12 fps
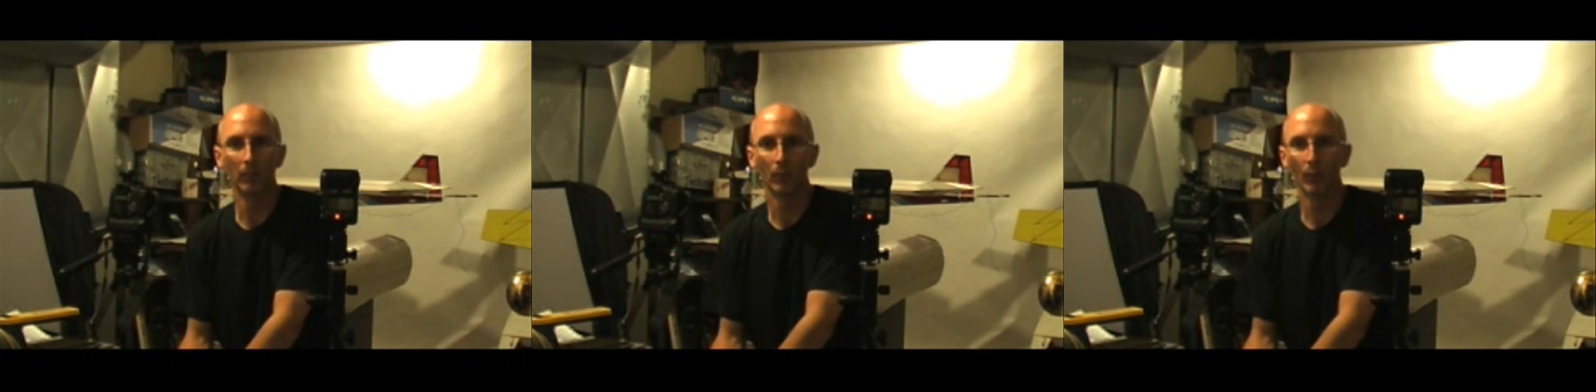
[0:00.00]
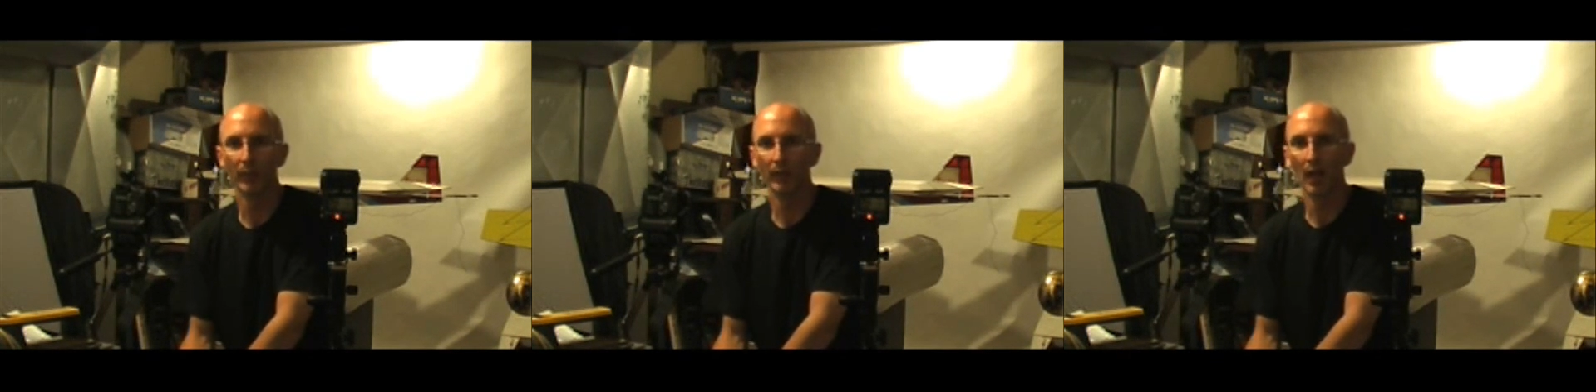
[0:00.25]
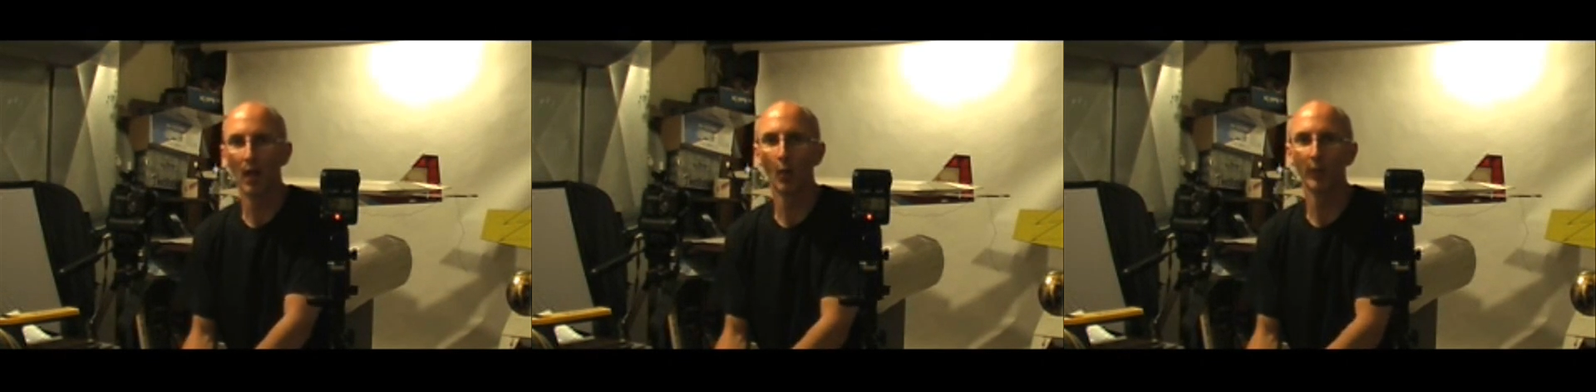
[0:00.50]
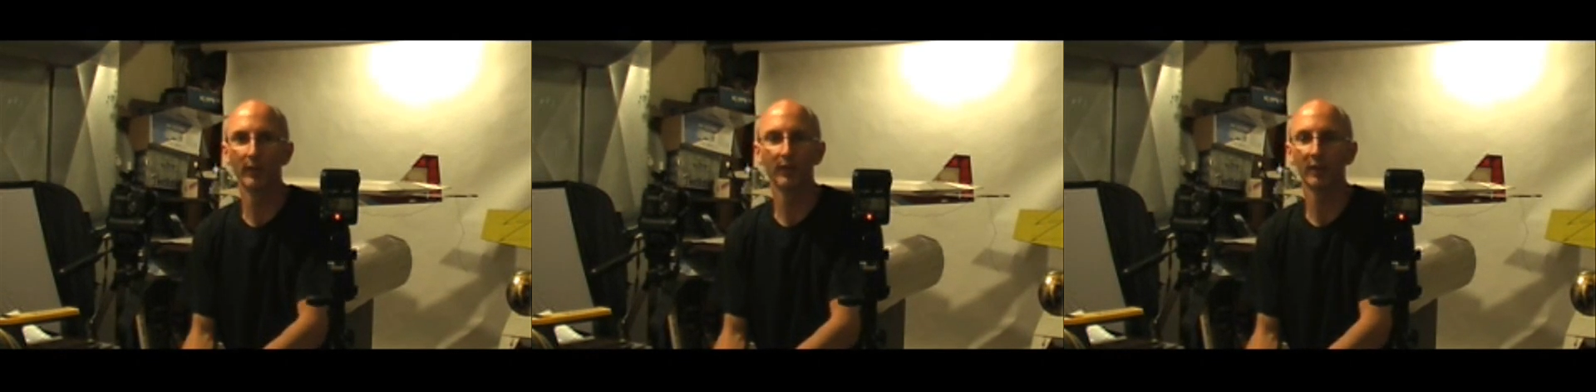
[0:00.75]
Right now
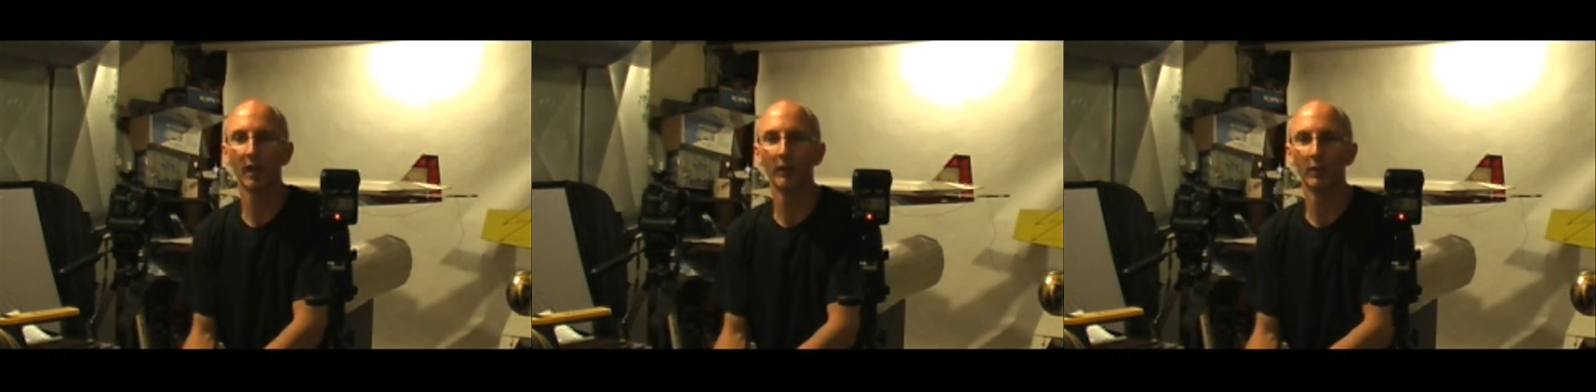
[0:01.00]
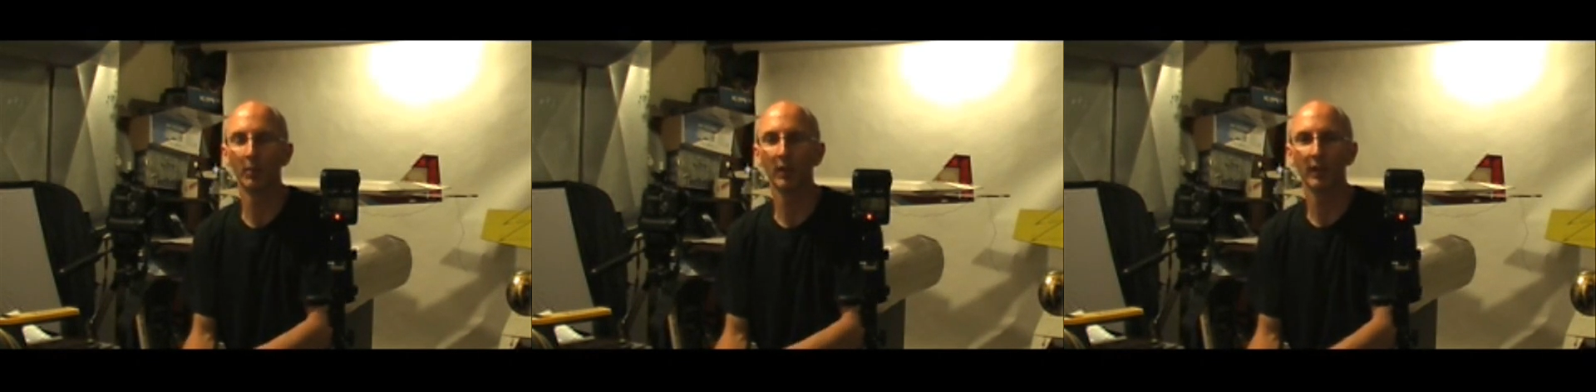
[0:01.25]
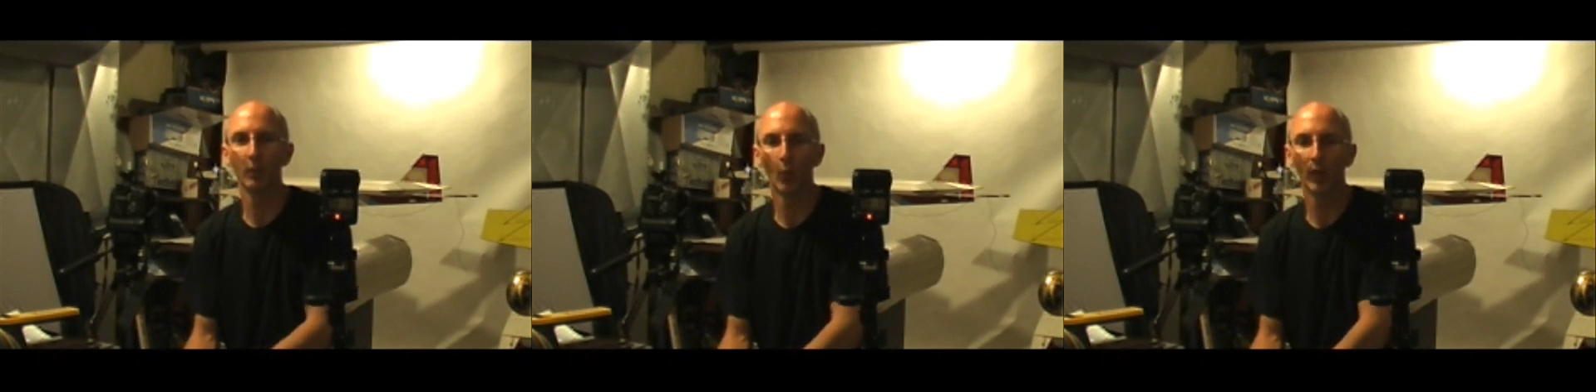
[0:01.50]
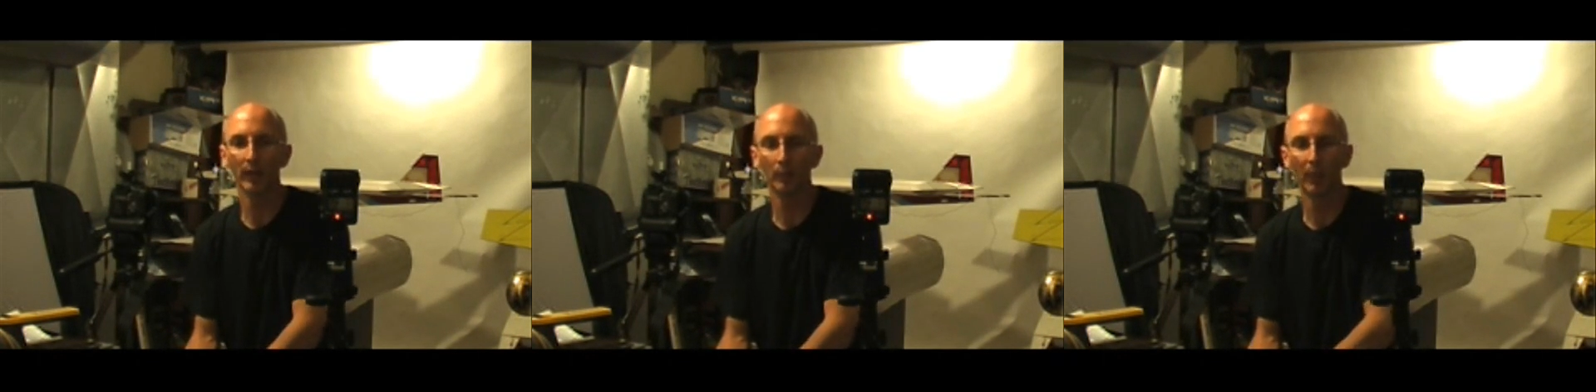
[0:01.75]
we just have a plain
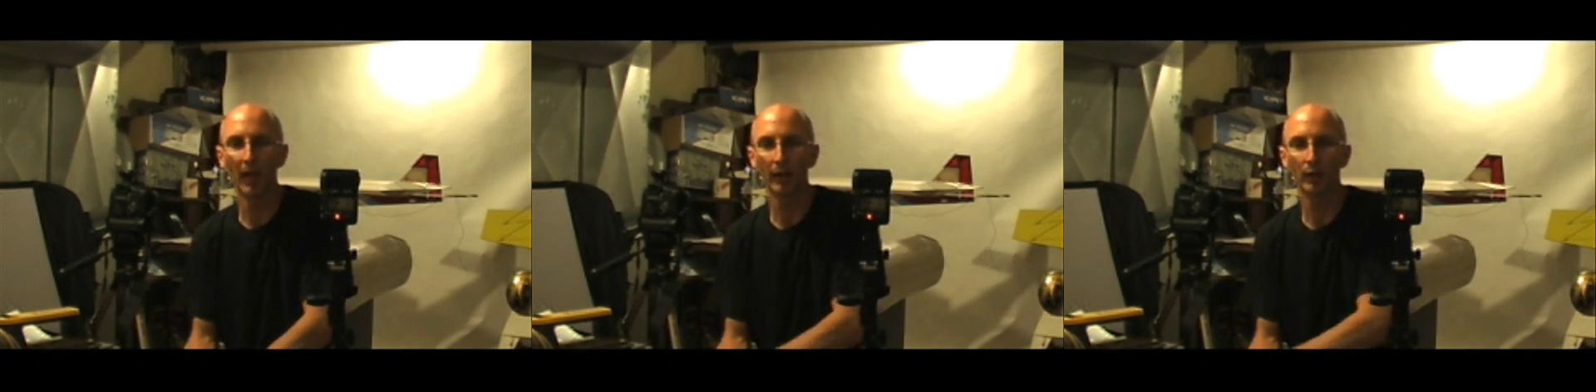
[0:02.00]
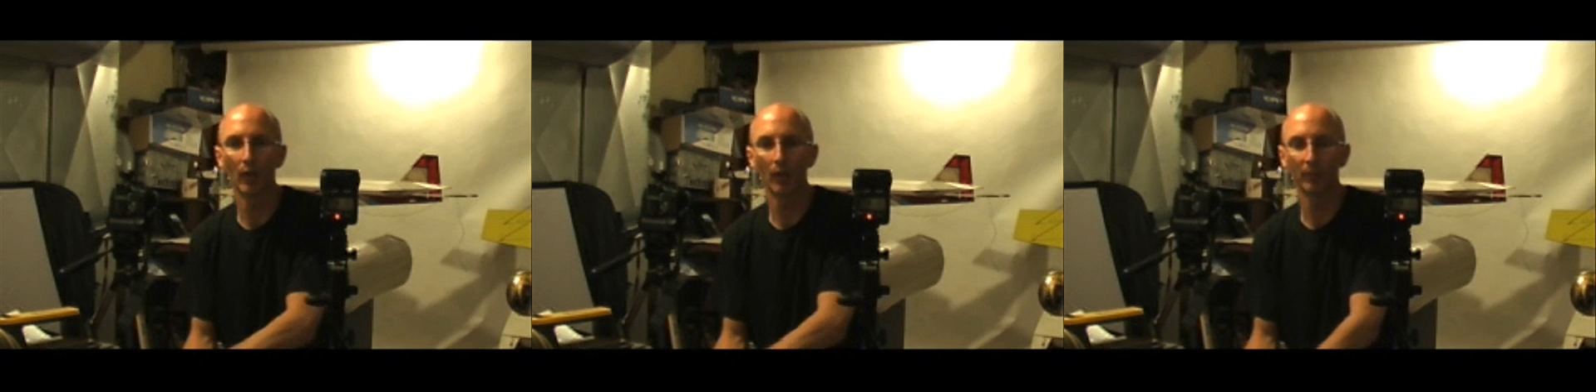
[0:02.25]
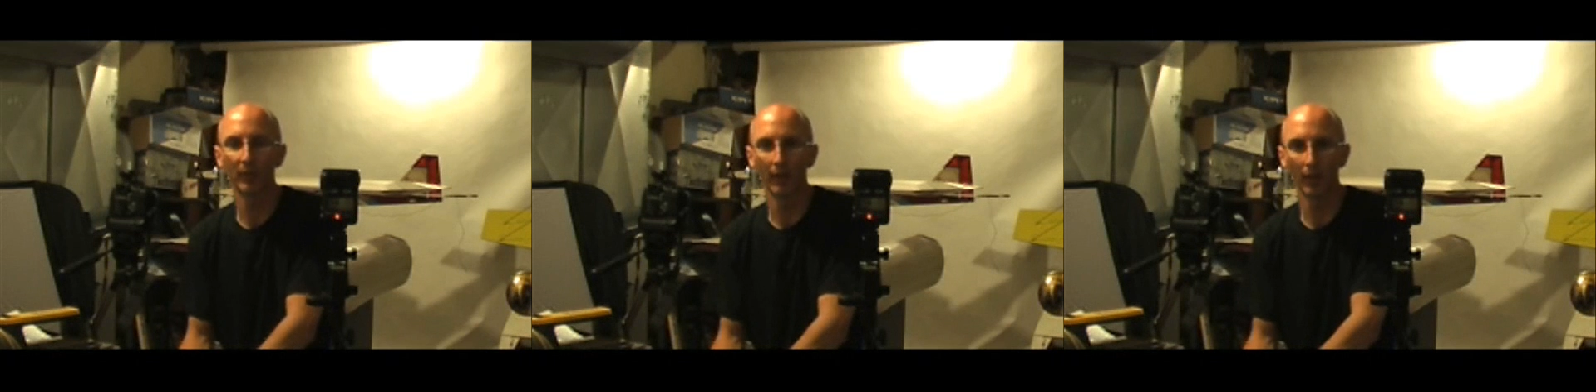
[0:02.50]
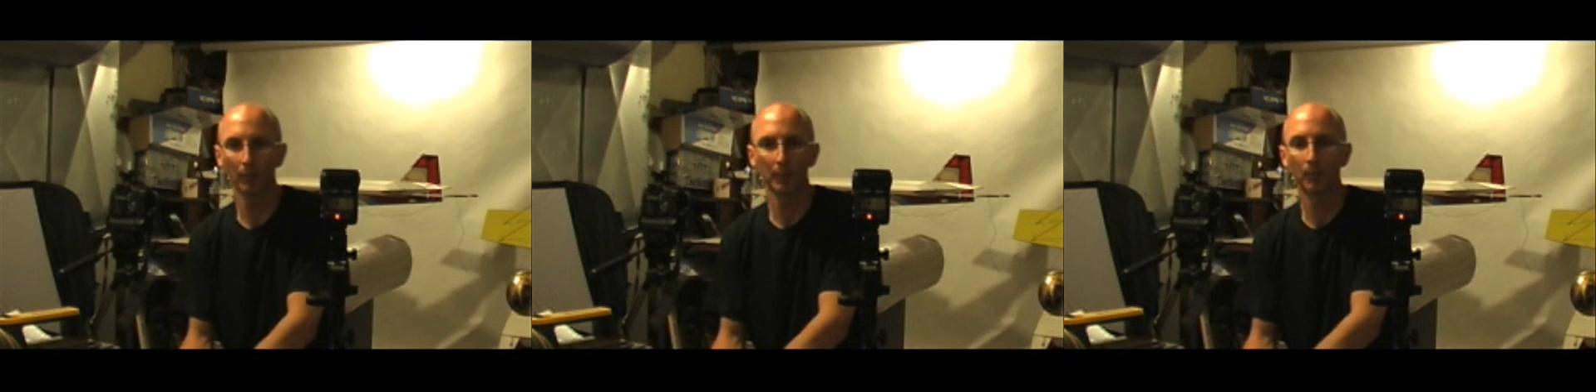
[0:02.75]
white backdrop set
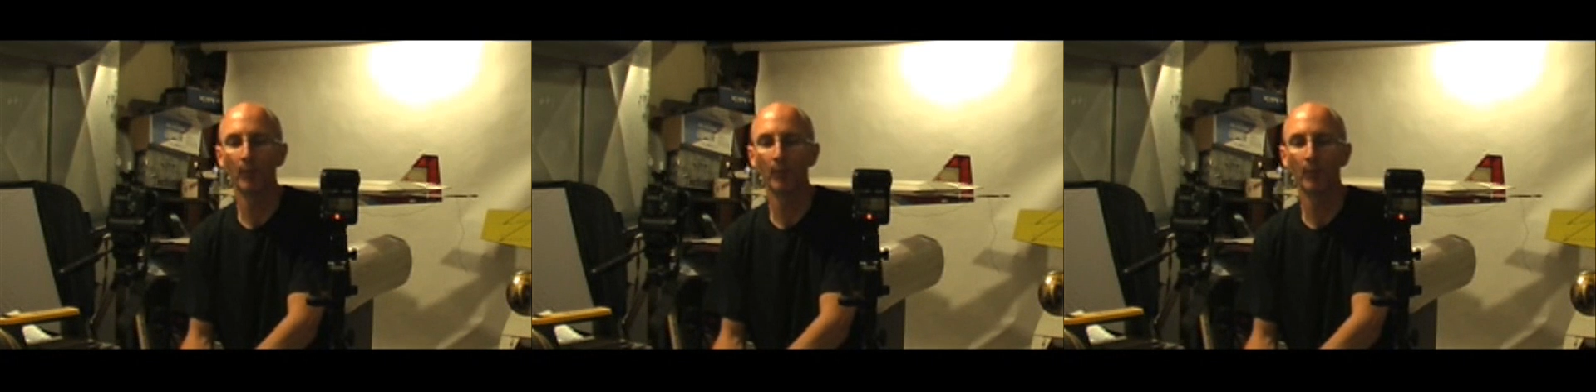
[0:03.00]
up,